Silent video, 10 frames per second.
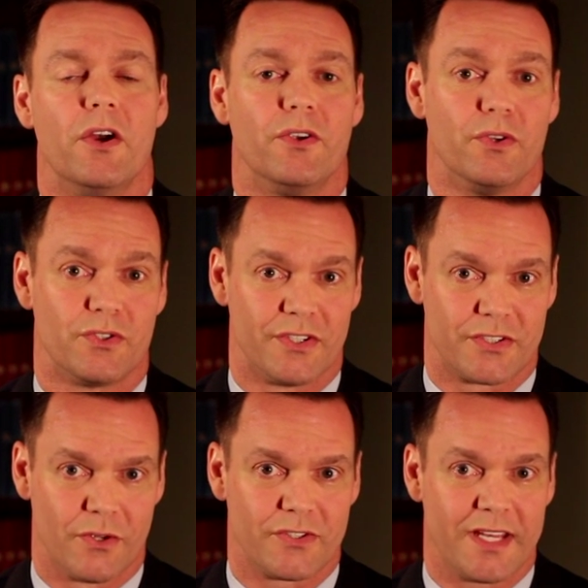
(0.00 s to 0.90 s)
who use
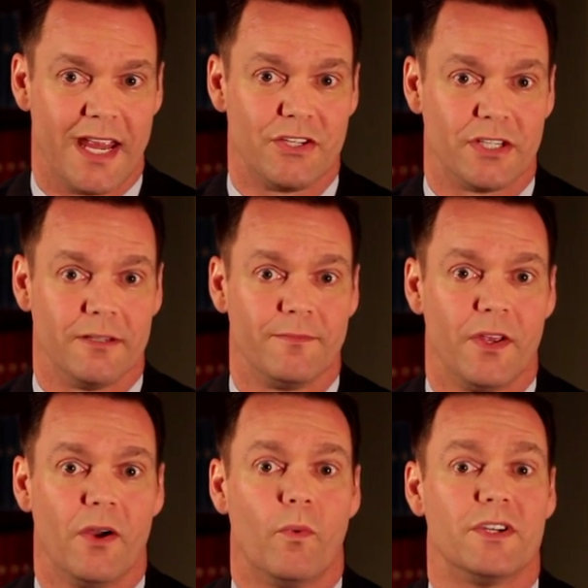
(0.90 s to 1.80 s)
dissociation,
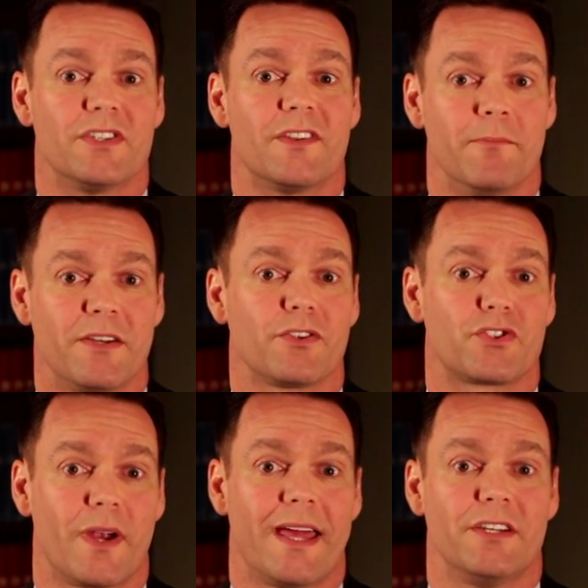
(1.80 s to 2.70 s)
which is the mental
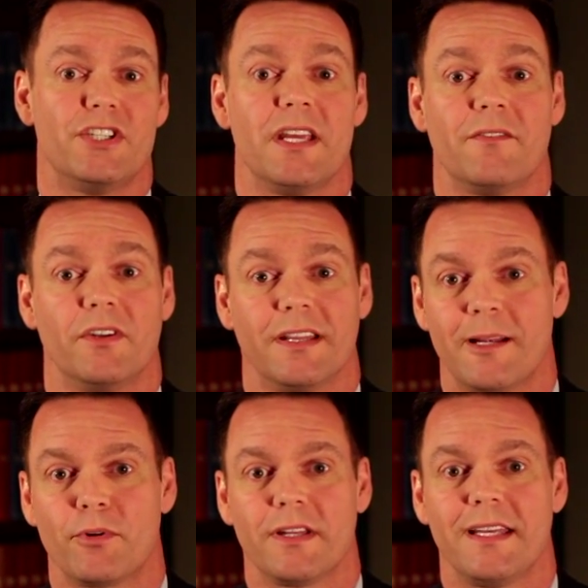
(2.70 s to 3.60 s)
strategy of
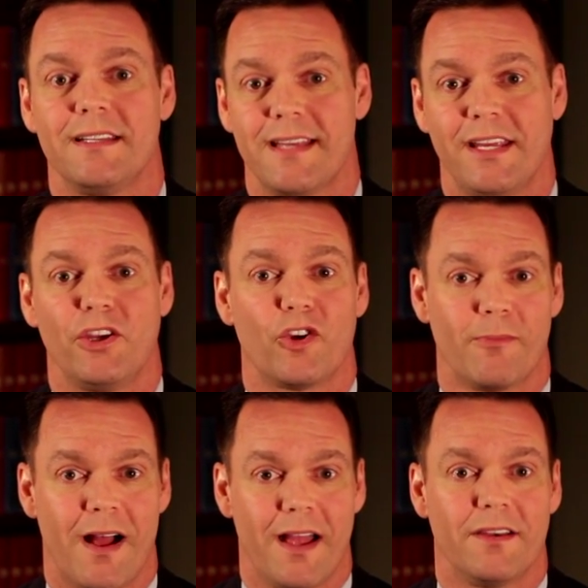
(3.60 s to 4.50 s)
deliberately taking your
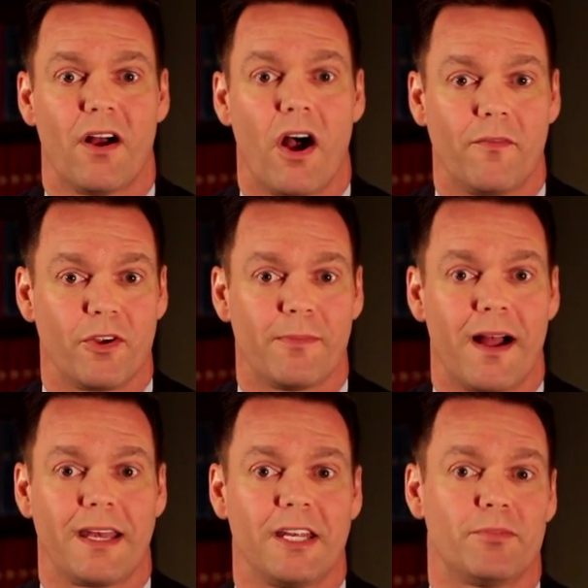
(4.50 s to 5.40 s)
mind off your
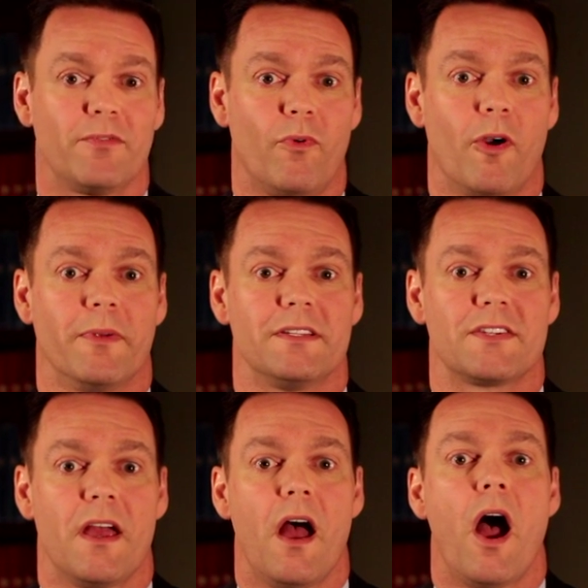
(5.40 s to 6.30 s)
body and
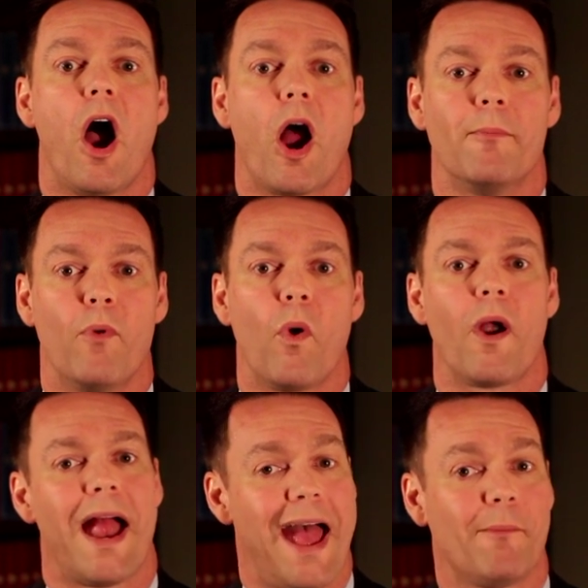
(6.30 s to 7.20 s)
performance, are
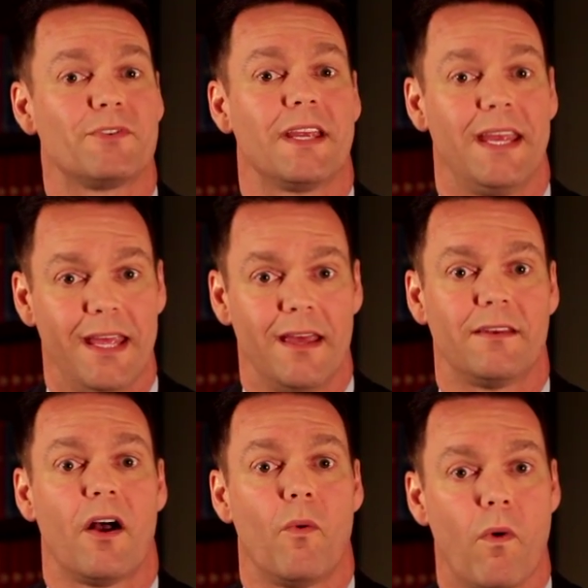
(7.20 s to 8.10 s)
more apt to
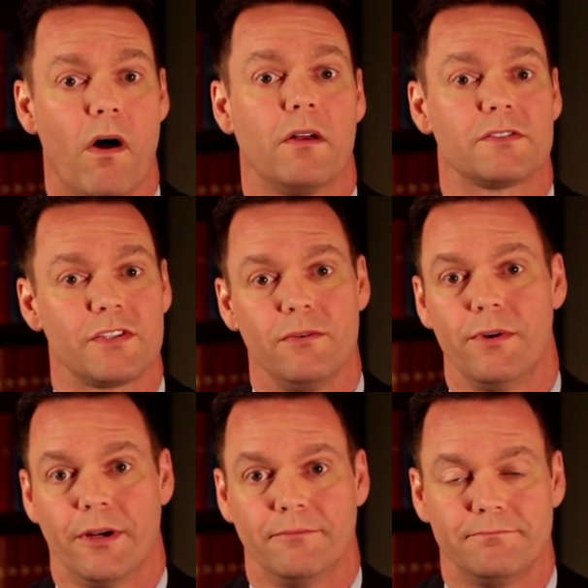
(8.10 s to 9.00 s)
hit a wall
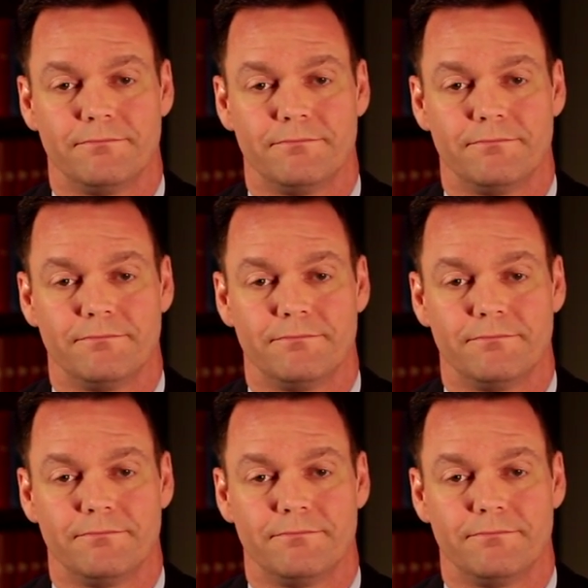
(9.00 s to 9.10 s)
sooner.